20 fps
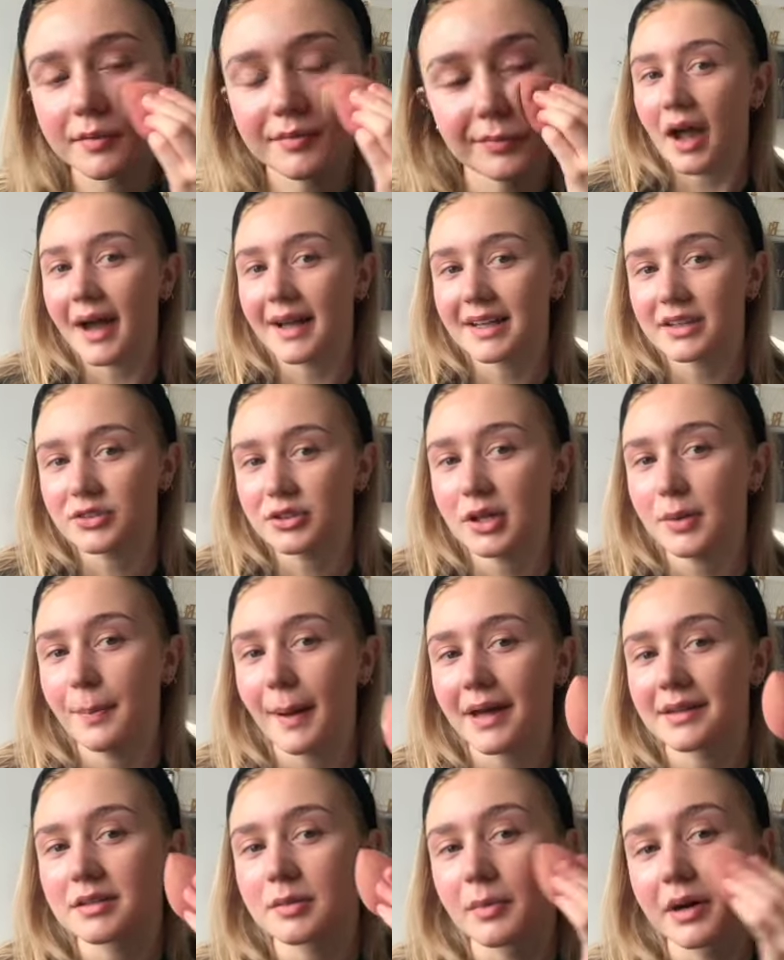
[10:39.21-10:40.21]
I literally
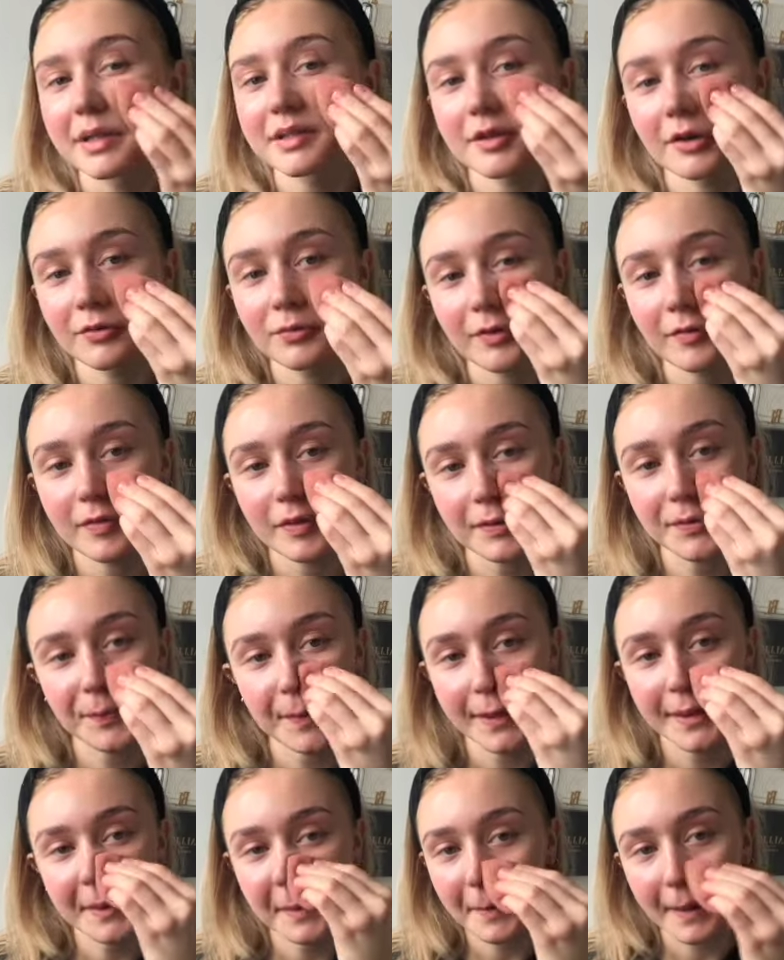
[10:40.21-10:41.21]
batter myself with this
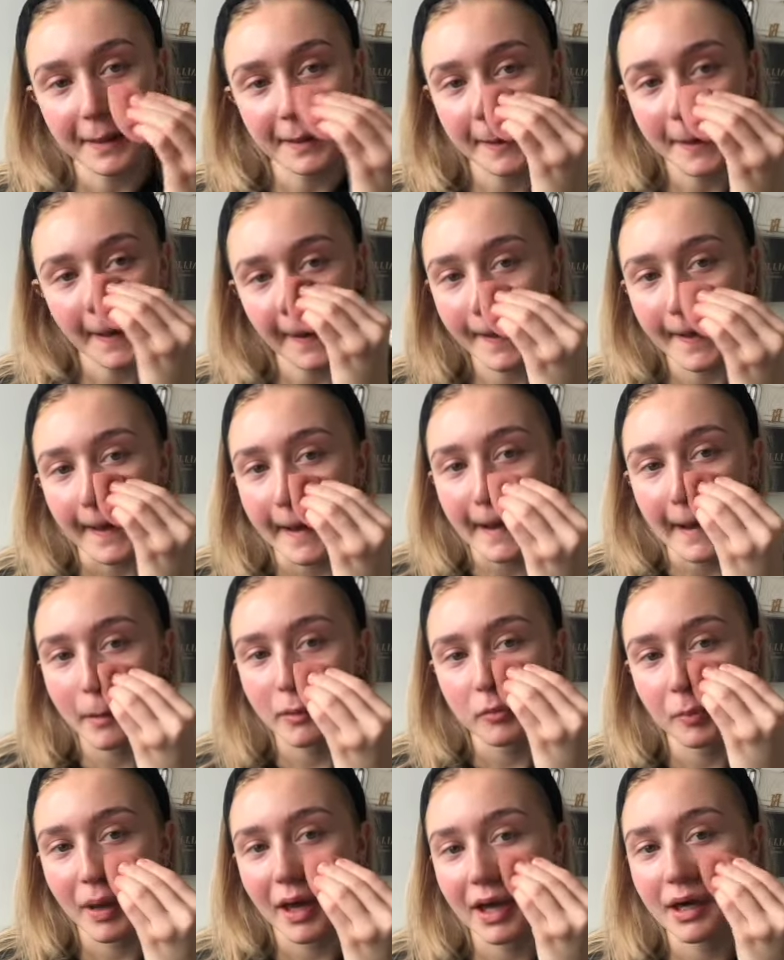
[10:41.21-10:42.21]
beauty blender. It is
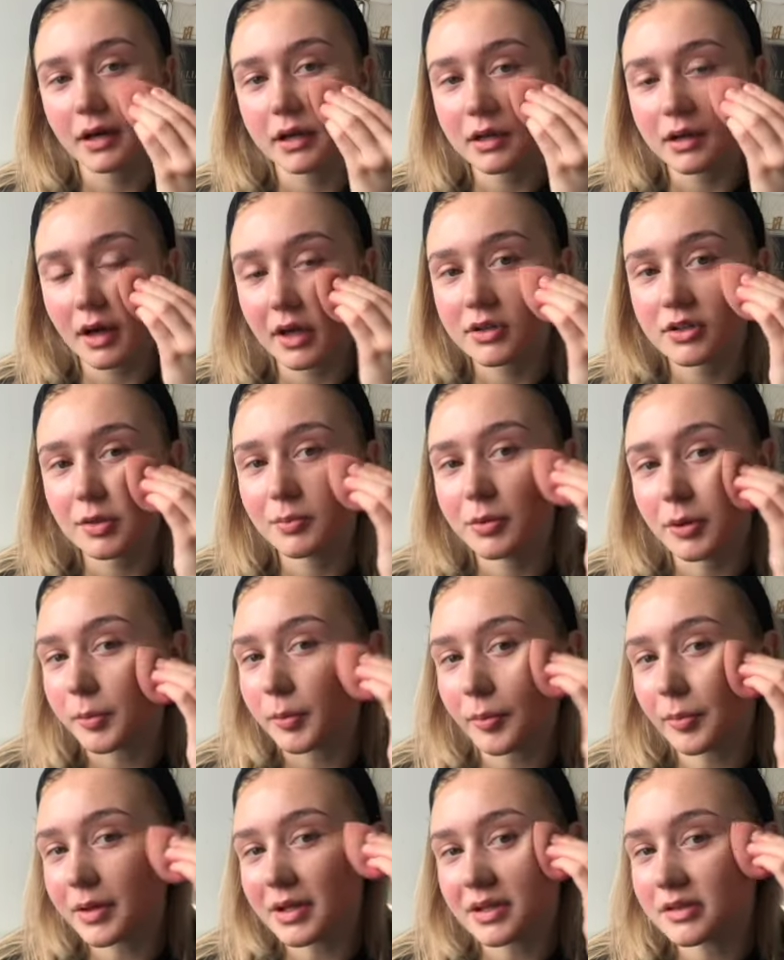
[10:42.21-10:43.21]
bad. I should
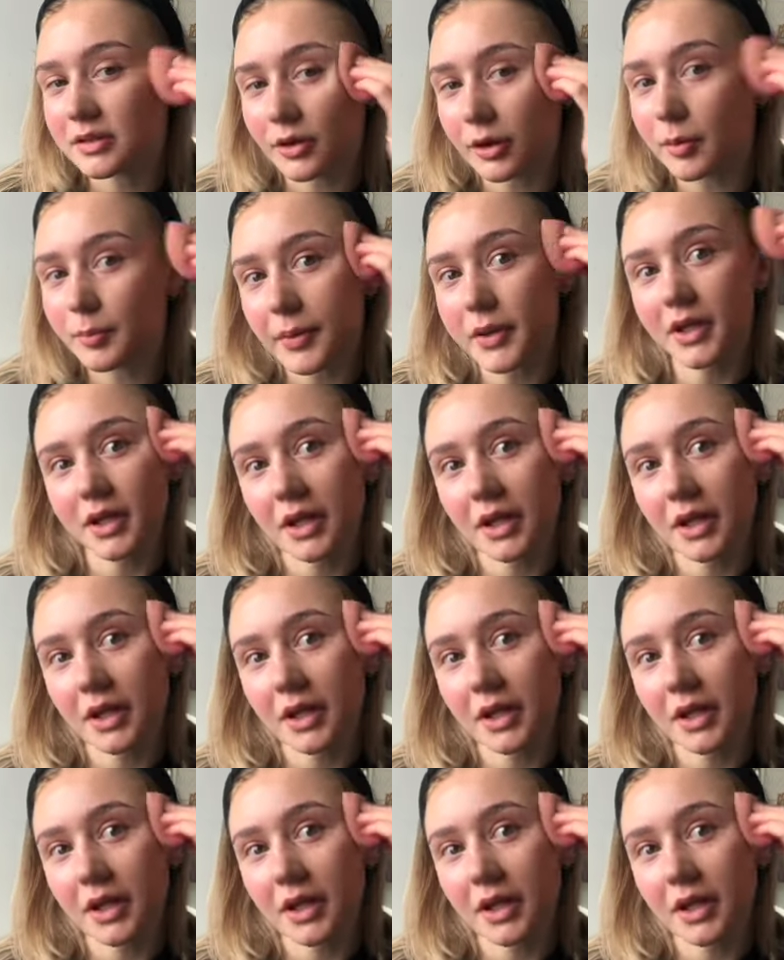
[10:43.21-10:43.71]
probably stop.